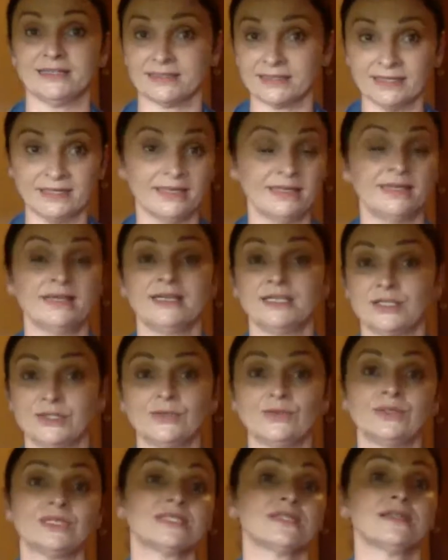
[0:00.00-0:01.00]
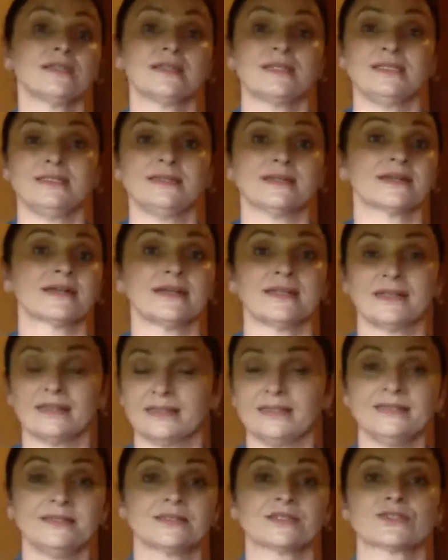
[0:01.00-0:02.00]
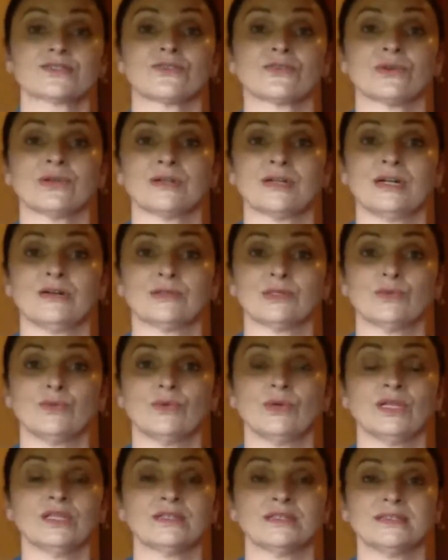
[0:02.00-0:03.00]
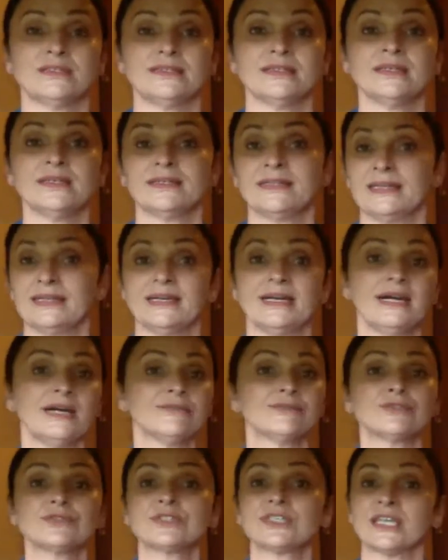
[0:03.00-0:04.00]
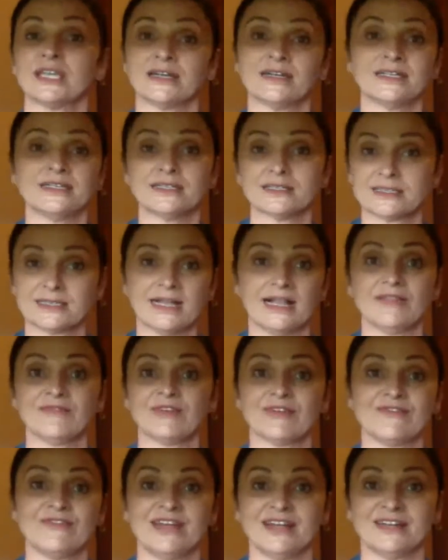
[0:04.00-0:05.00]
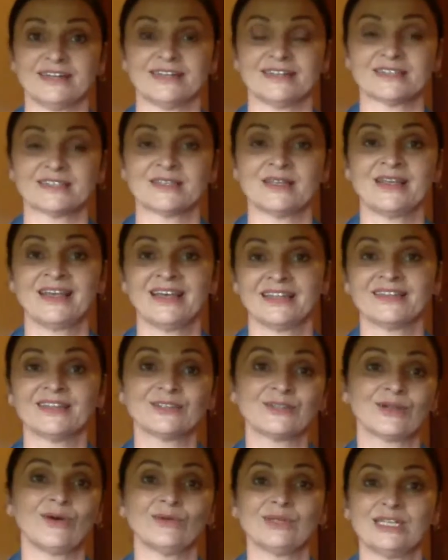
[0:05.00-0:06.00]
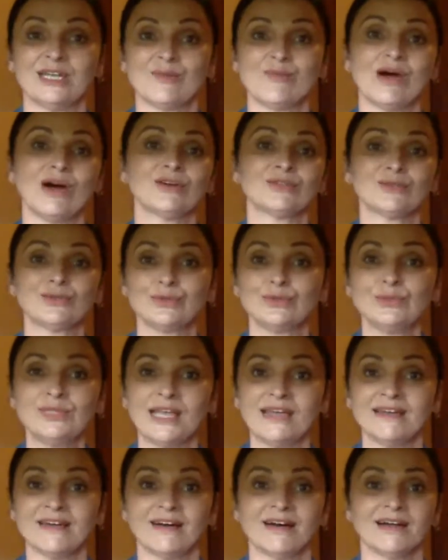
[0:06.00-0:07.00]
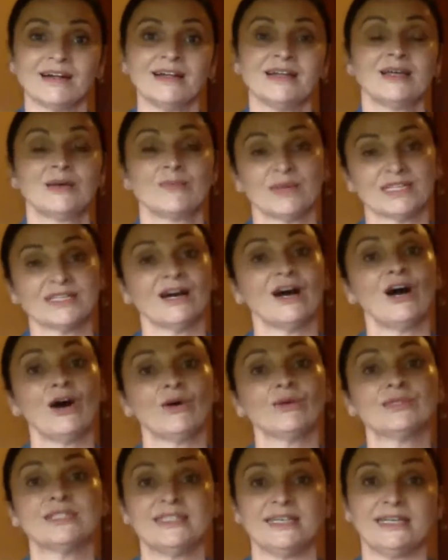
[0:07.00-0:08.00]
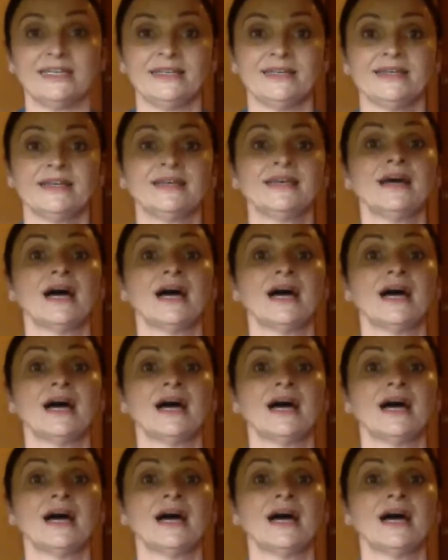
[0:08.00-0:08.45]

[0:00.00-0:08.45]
that you as a leader and leaders all around the world, that they have to carry the self-awareness, not only about who they are, but how they